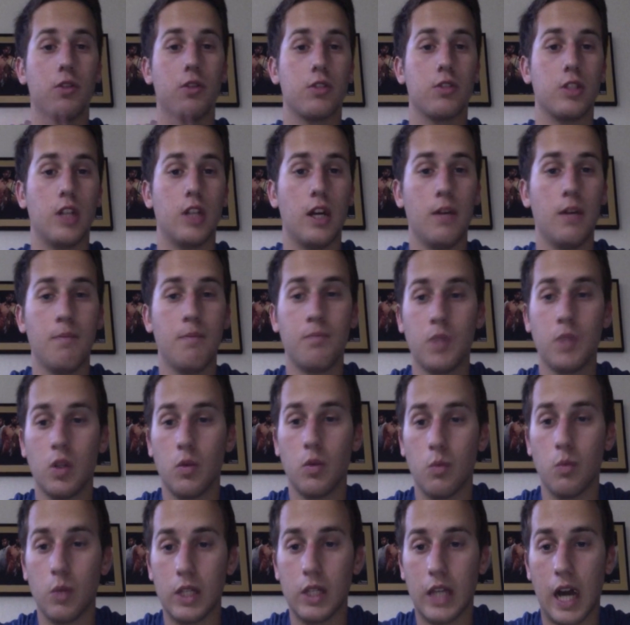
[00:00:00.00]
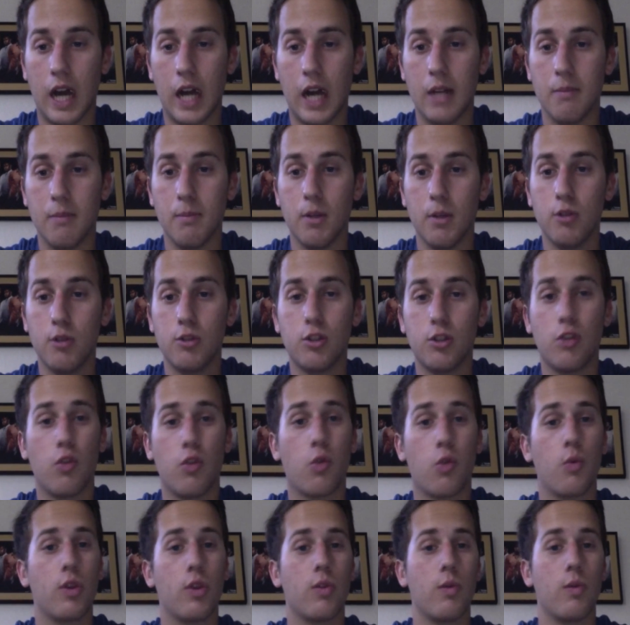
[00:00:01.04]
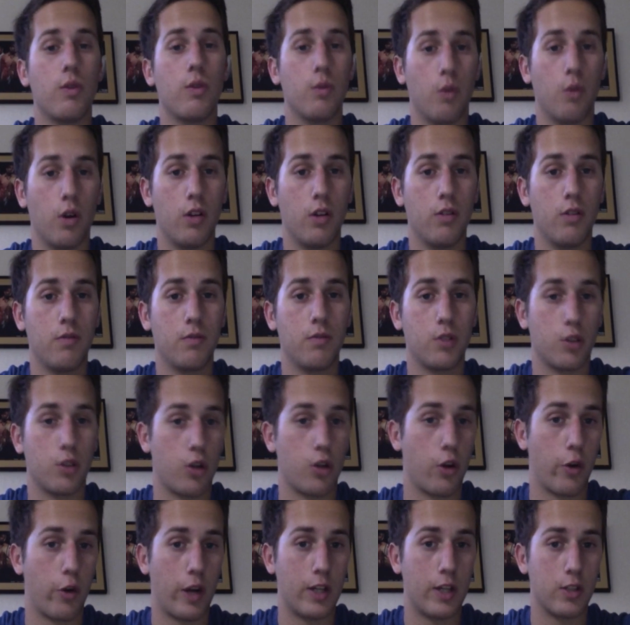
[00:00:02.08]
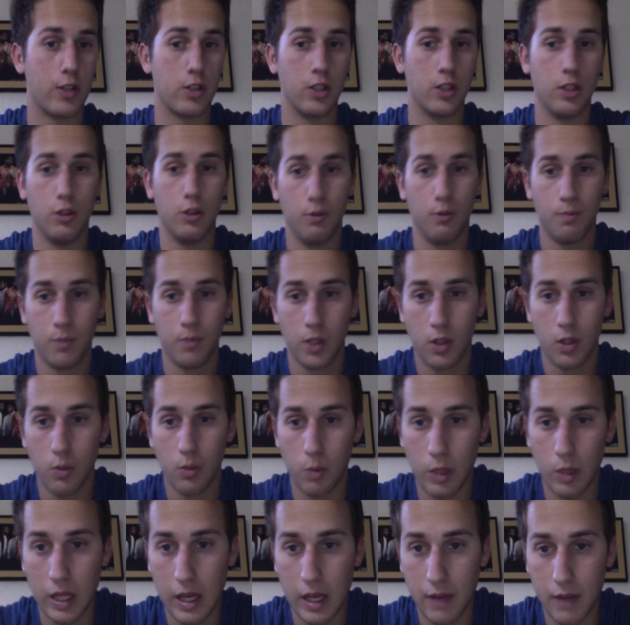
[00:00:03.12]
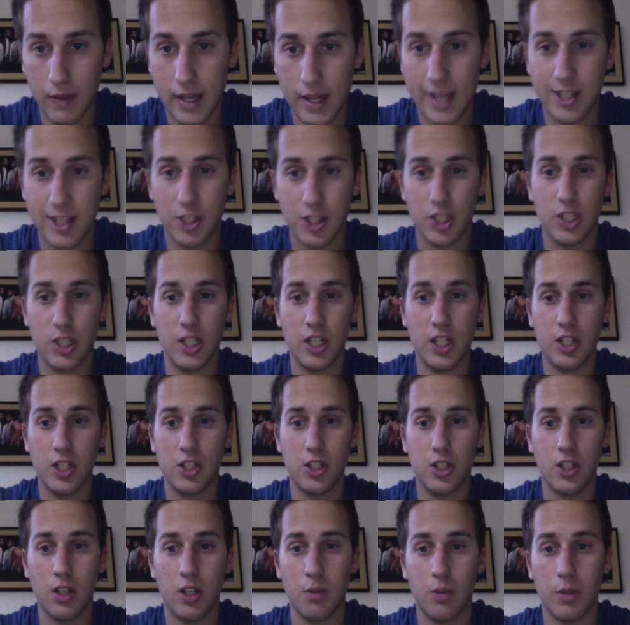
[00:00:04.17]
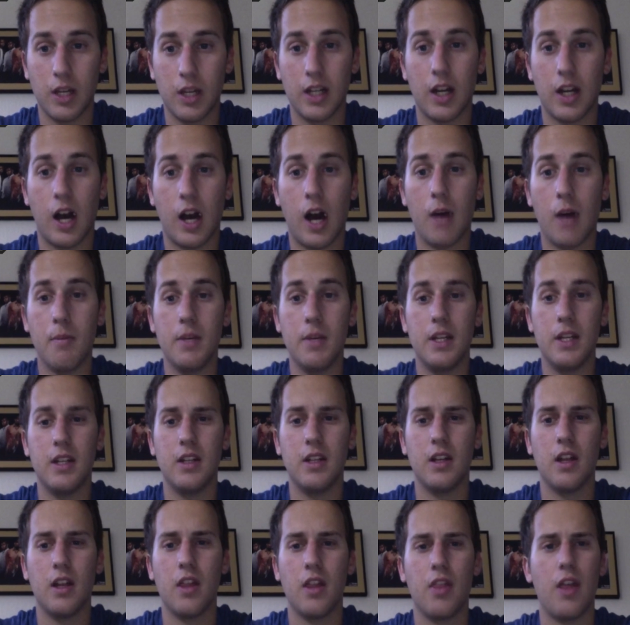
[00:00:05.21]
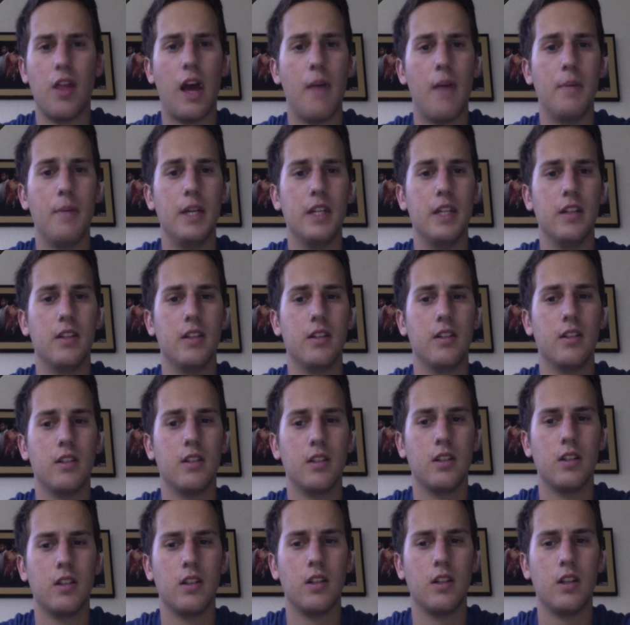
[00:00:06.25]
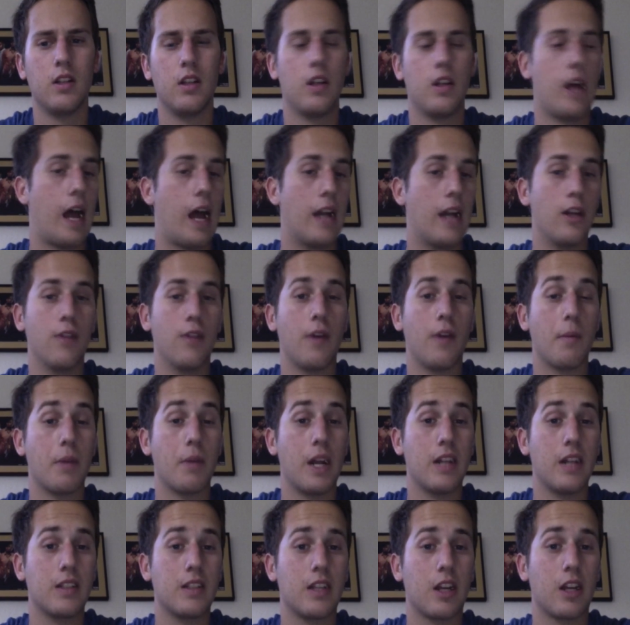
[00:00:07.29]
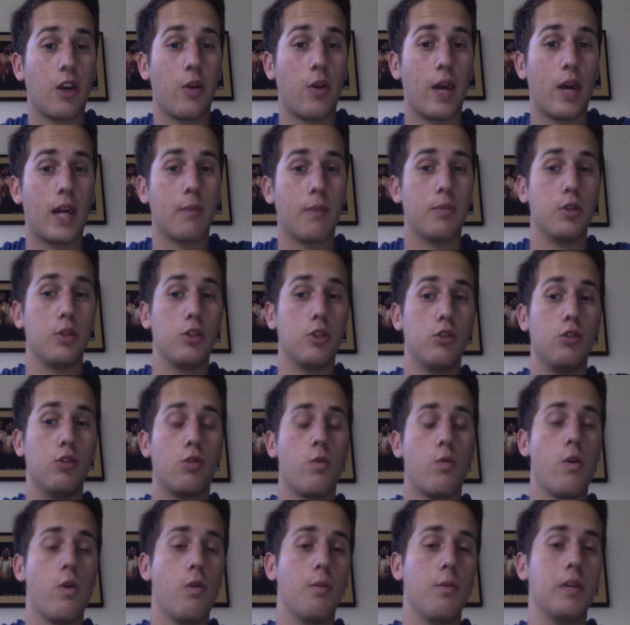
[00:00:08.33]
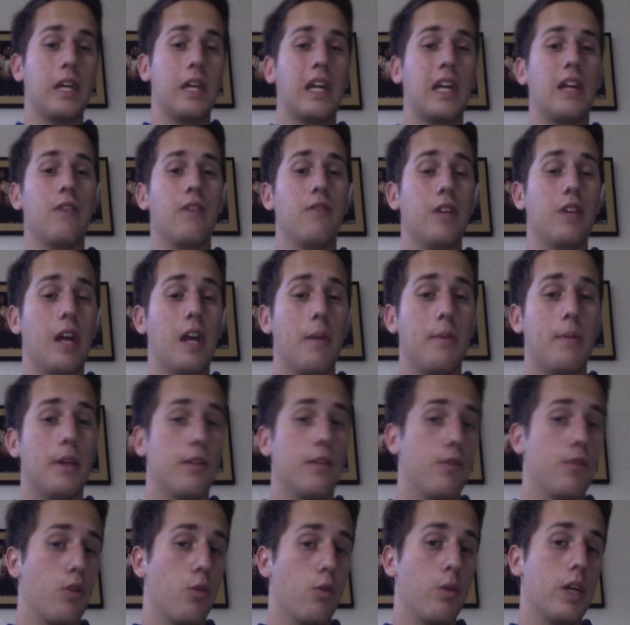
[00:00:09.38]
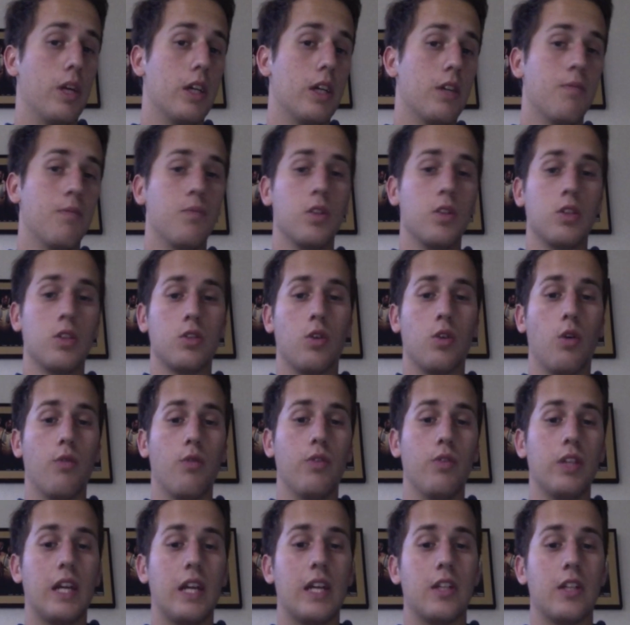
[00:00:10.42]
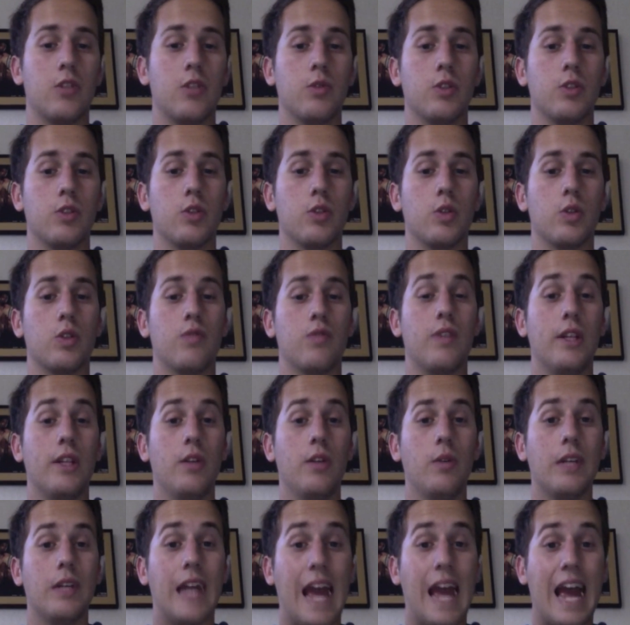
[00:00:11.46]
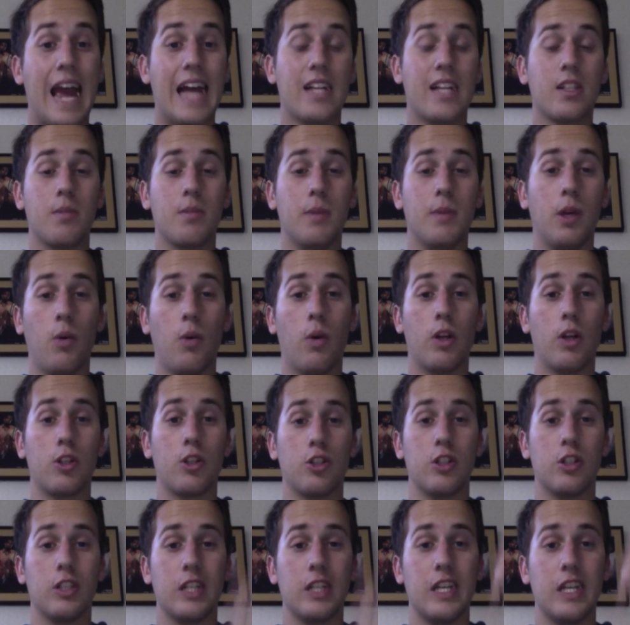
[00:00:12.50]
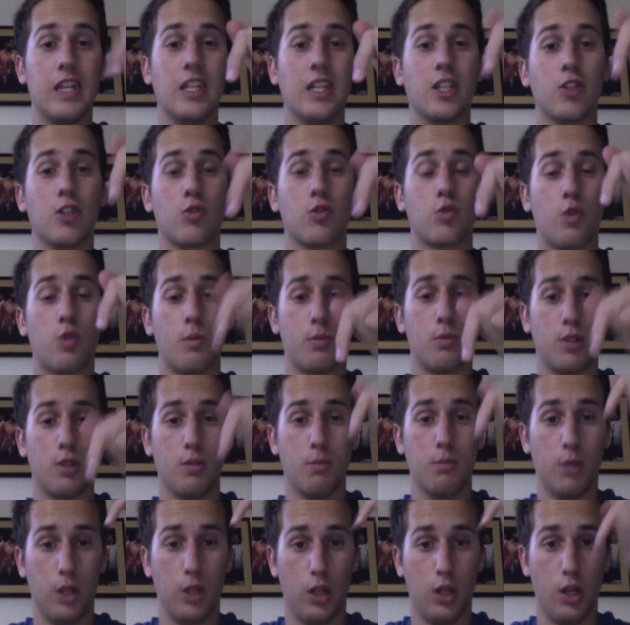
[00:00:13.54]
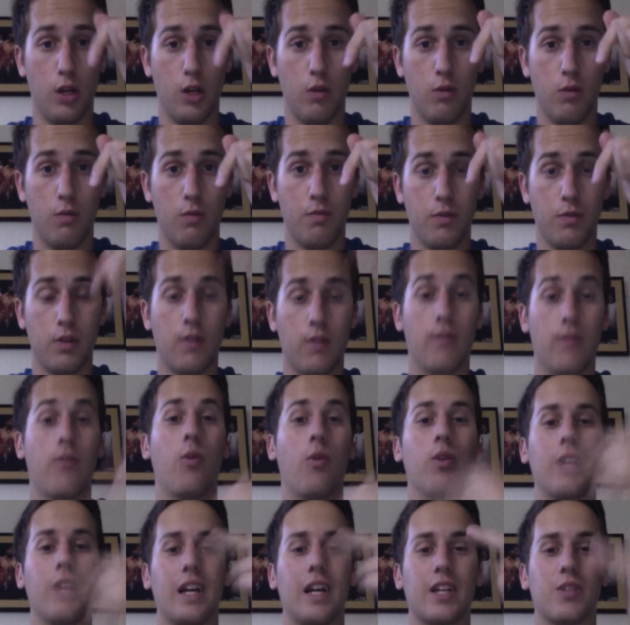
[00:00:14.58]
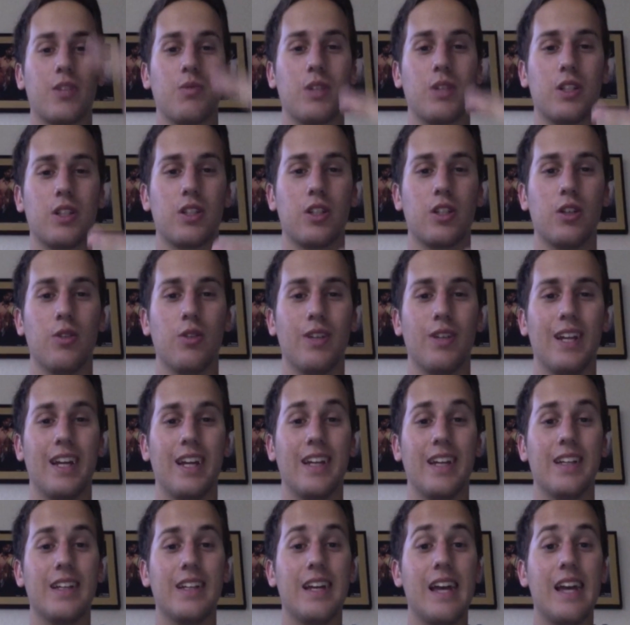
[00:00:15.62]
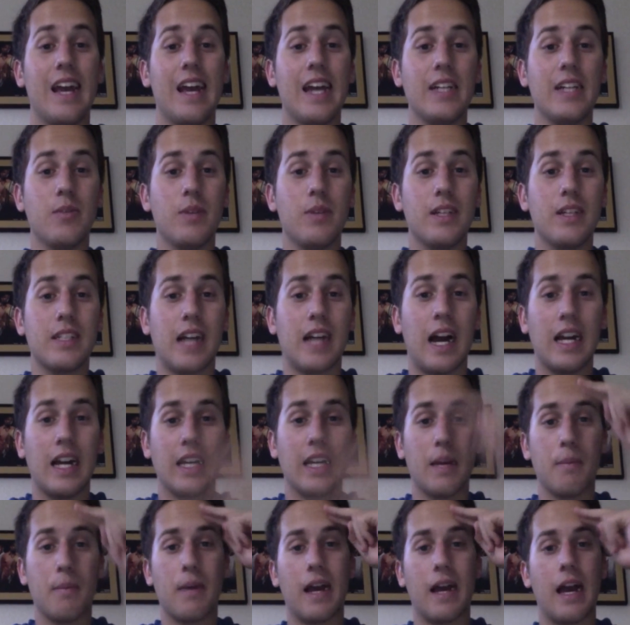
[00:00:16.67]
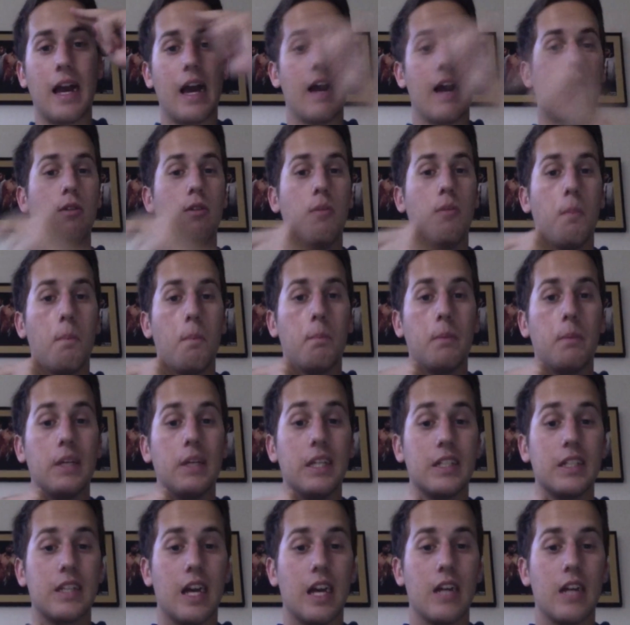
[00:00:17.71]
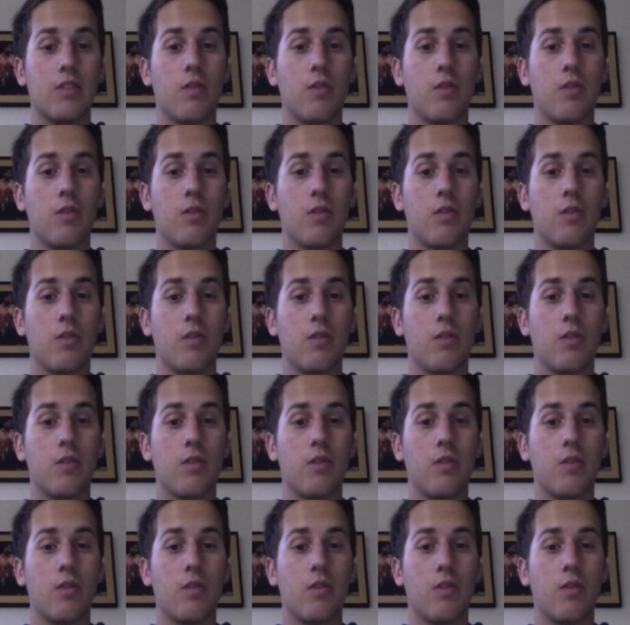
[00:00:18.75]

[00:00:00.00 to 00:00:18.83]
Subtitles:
today. We got Mojo331, so congrats to you. We have Asian Ninja, and we had Ahmed Thabit. I don't know if I pronounced that correct, but you 3 will be getting VIP for a week. So hopefully you guys do enjoy this video, and ask me questions in the description below for next week's Q&A. Anyways, I am out. Peace, guys.